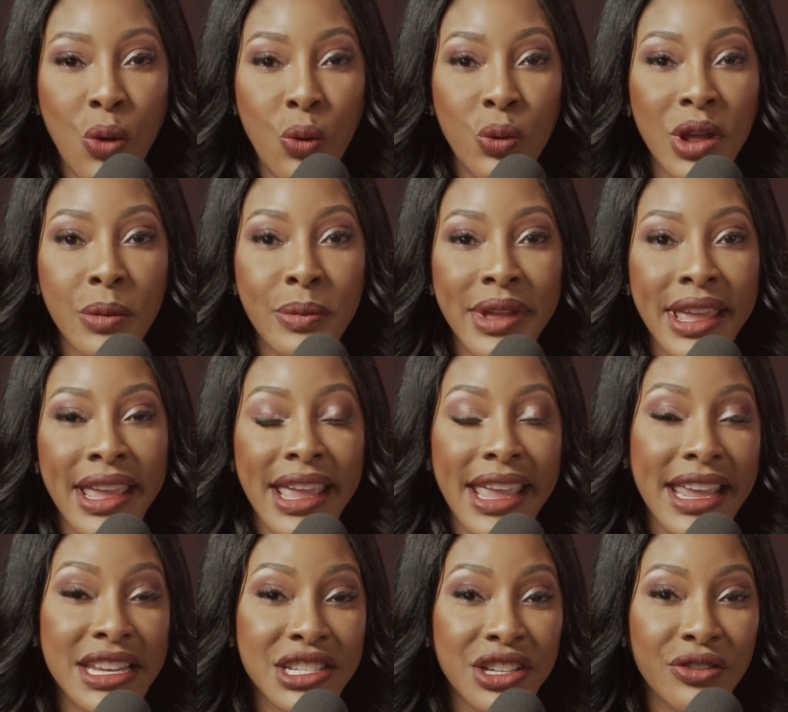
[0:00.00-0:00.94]
We'll be
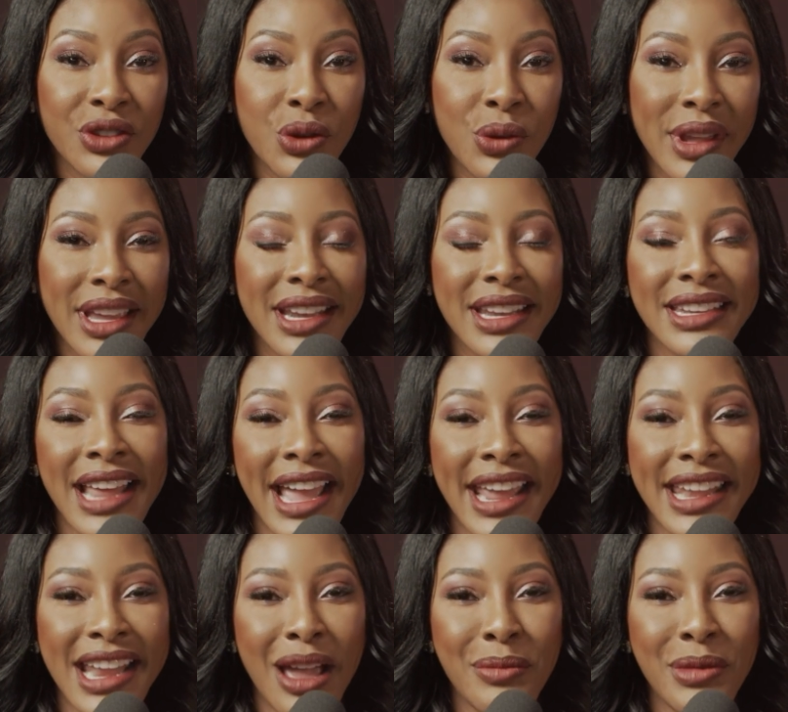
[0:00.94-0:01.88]
interviewing
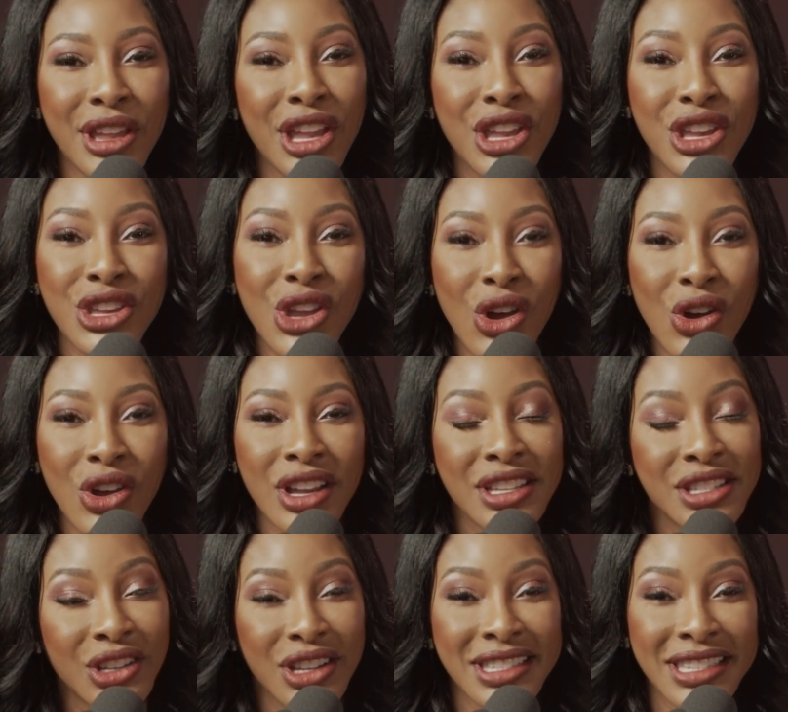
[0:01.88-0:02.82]
dynamic, young,
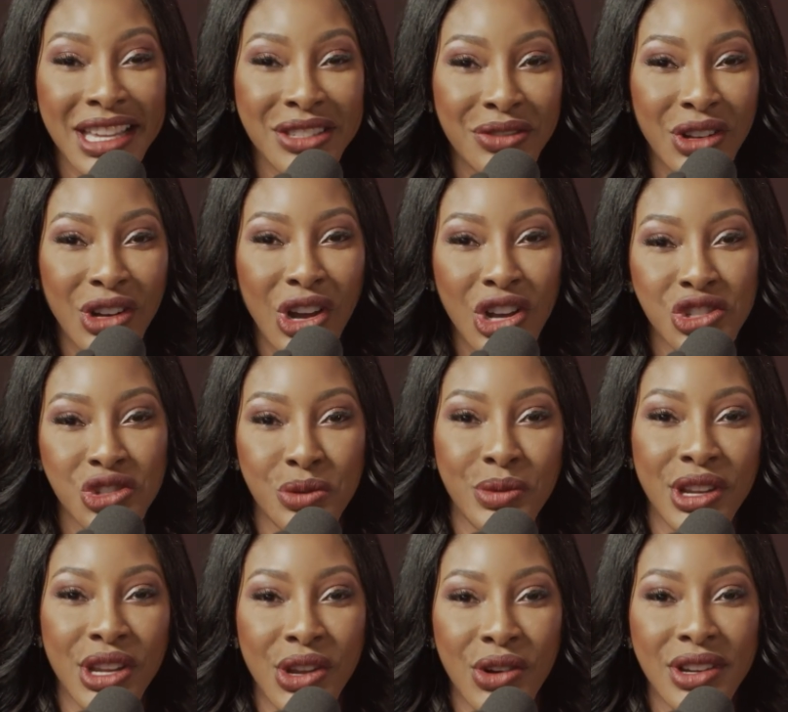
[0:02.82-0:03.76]
successful
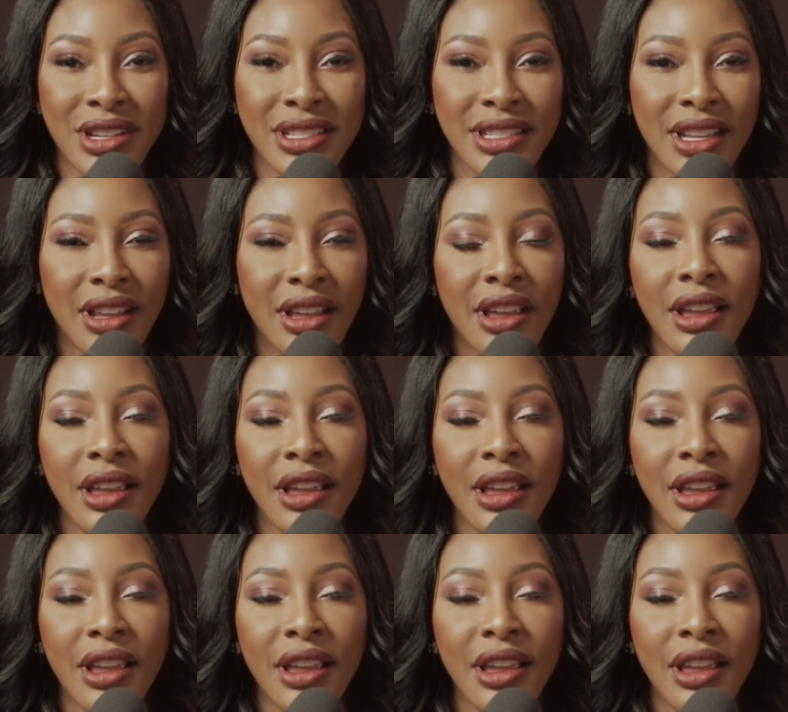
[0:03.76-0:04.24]
entrepreneurs.